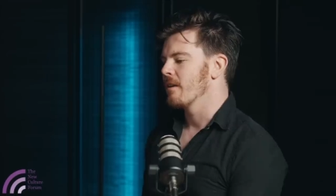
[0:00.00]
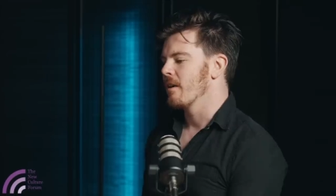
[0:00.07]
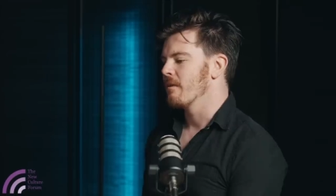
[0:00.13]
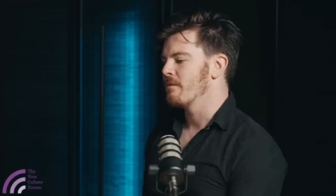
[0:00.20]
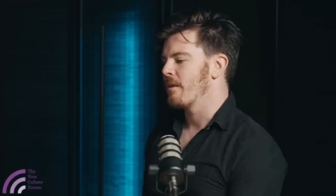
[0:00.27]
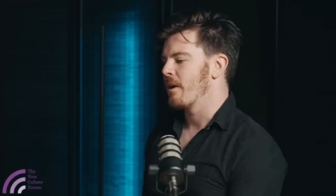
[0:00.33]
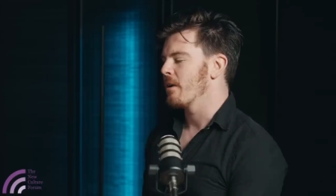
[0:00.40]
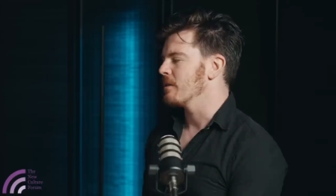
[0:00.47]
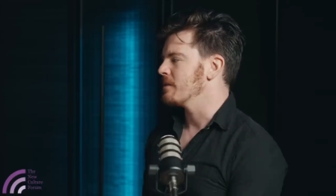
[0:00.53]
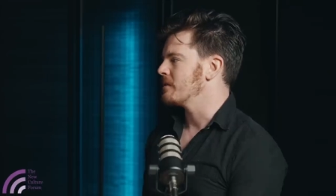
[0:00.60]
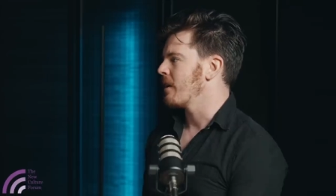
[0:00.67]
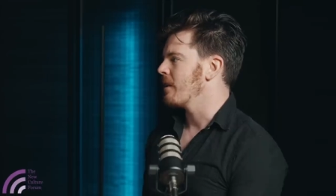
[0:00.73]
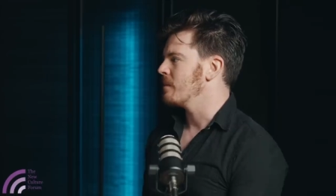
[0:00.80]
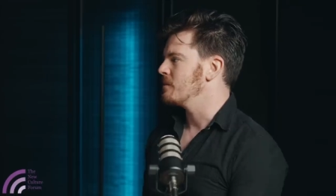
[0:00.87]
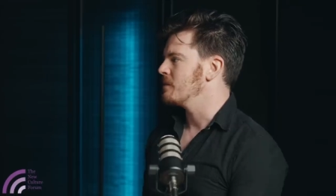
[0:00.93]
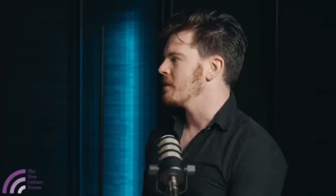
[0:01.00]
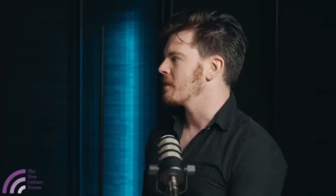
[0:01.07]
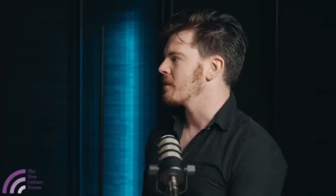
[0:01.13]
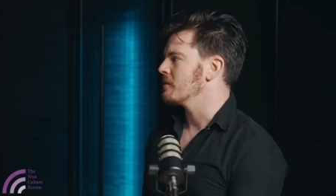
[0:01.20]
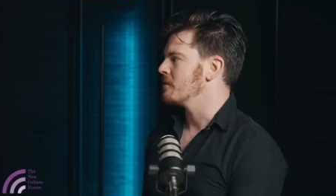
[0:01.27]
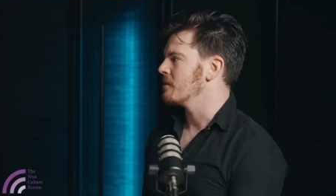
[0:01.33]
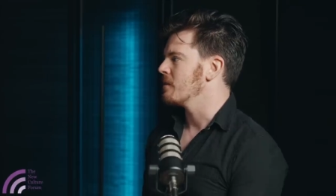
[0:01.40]
failed asylum
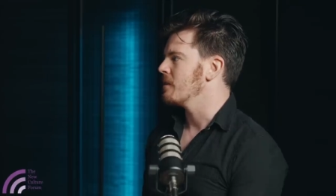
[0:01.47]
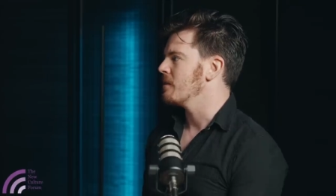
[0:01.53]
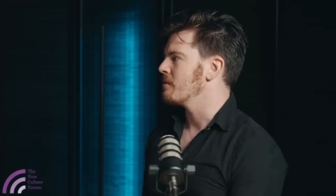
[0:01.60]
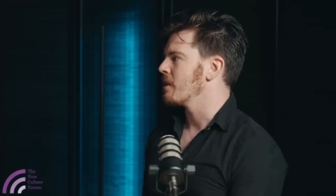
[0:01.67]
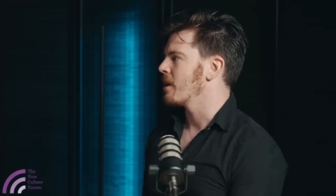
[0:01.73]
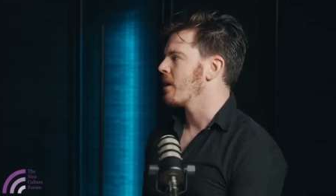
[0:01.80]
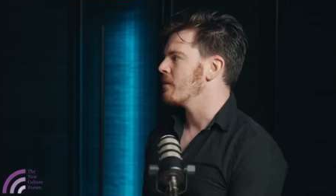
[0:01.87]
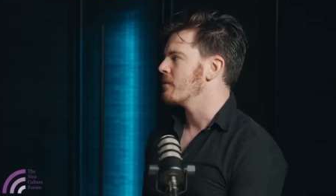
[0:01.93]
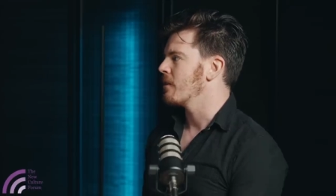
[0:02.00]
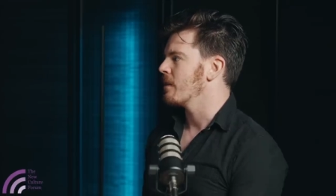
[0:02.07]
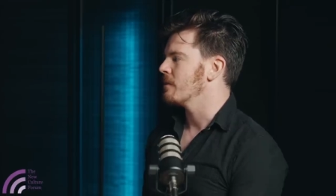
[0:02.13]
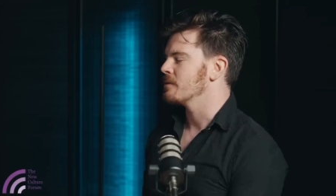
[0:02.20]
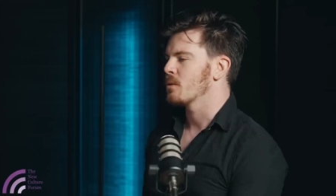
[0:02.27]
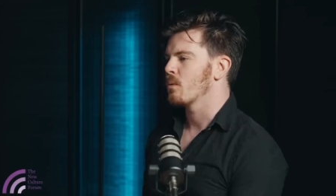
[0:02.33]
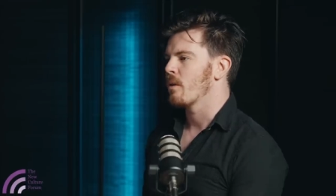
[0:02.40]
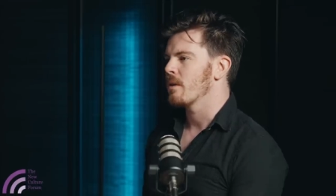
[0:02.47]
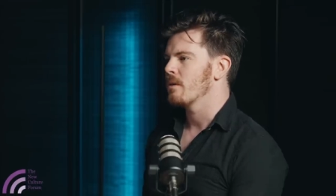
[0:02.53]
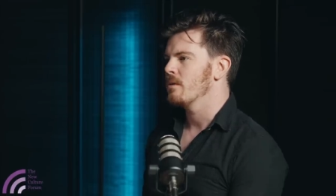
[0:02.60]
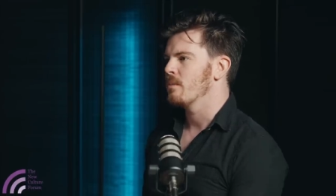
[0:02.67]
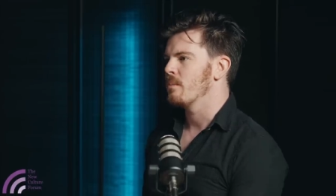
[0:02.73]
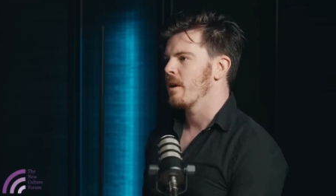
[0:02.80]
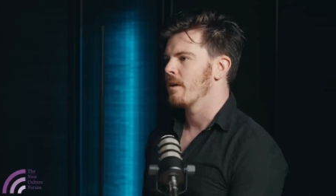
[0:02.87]
seekers to leave the country. I was like, why?
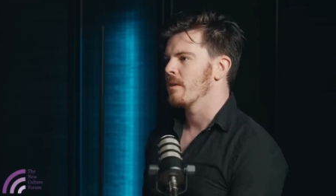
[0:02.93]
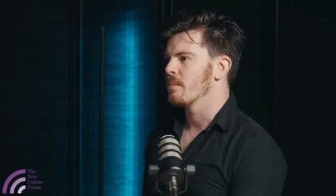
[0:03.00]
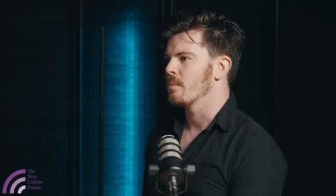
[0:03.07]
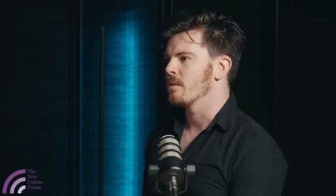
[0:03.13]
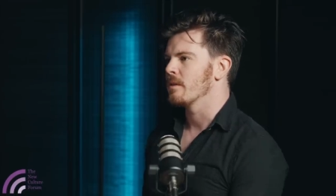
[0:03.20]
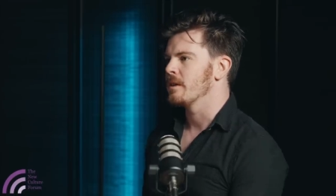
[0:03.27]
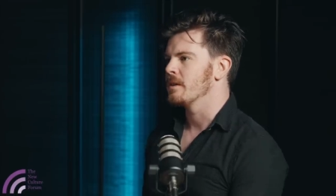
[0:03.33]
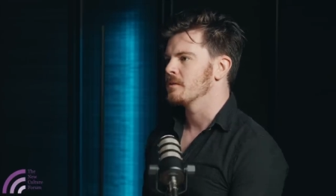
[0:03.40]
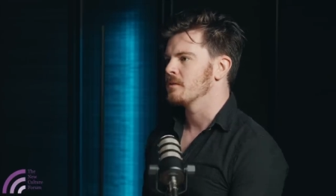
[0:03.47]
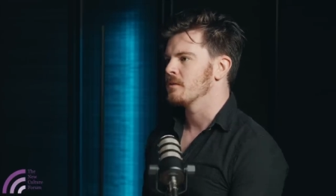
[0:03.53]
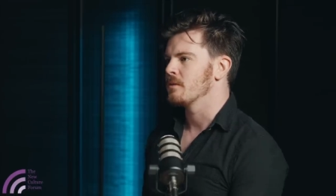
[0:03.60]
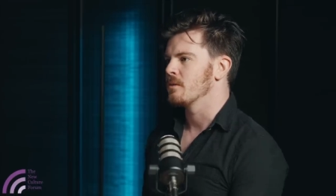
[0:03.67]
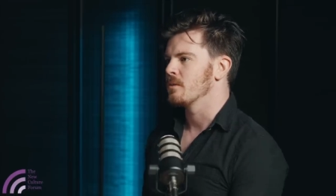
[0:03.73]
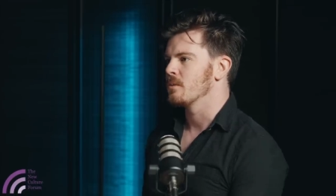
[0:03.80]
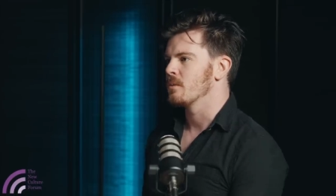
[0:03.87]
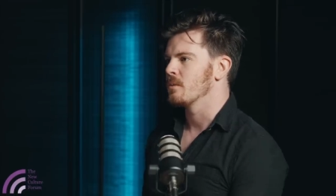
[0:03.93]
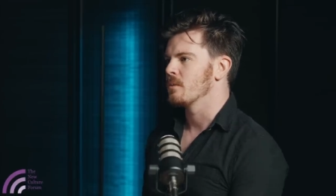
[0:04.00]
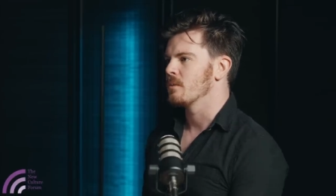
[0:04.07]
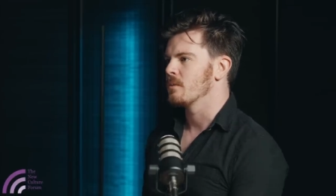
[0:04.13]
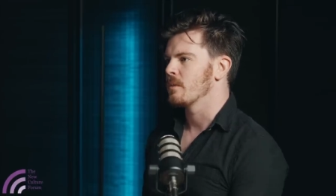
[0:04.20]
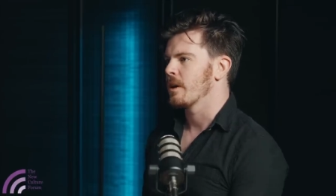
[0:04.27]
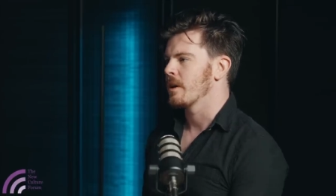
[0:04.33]
didn't you pay the police
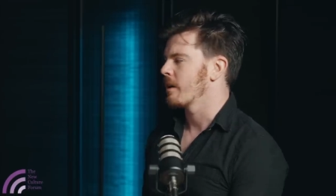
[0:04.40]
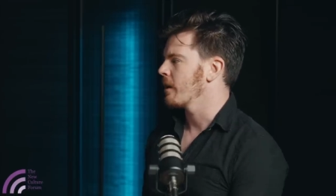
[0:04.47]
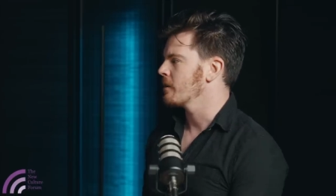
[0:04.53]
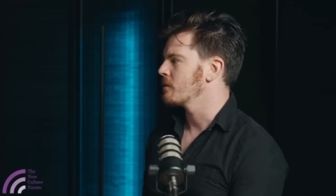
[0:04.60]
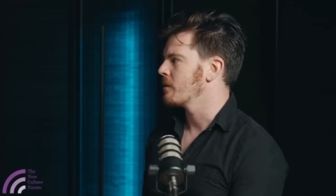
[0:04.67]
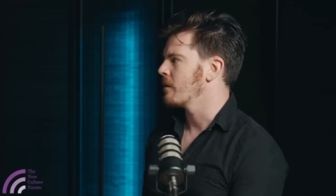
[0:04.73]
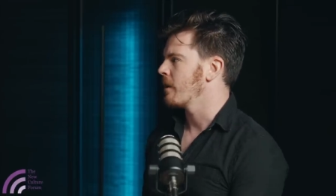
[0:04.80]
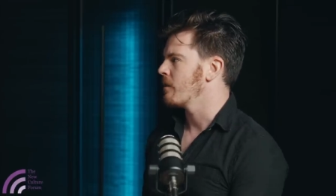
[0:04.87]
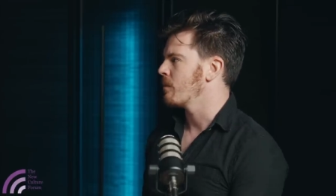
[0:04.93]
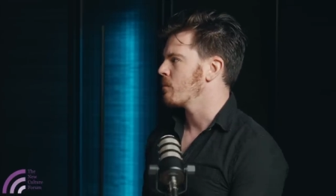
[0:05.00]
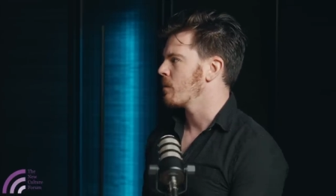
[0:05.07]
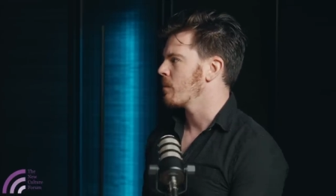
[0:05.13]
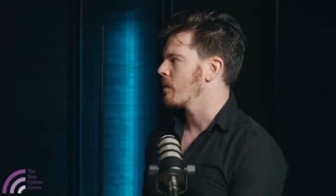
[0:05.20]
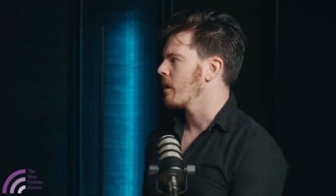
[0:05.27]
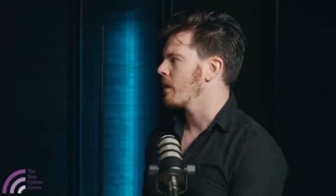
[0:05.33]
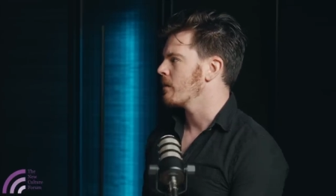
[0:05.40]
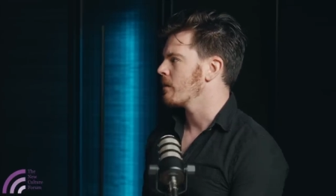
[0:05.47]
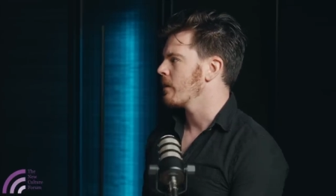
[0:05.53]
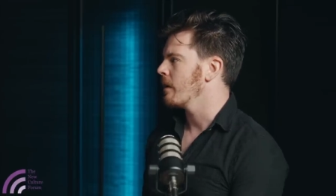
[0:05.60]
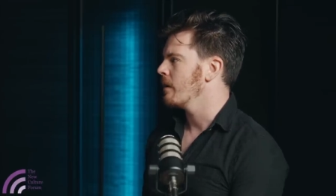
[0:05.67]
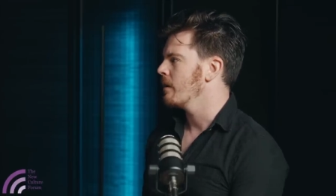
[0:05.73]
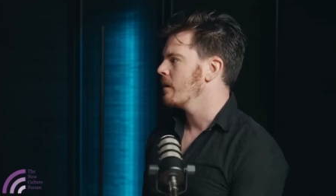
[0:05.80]
to like extradite them from the
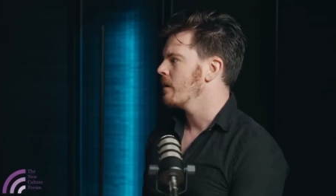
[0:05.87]
country?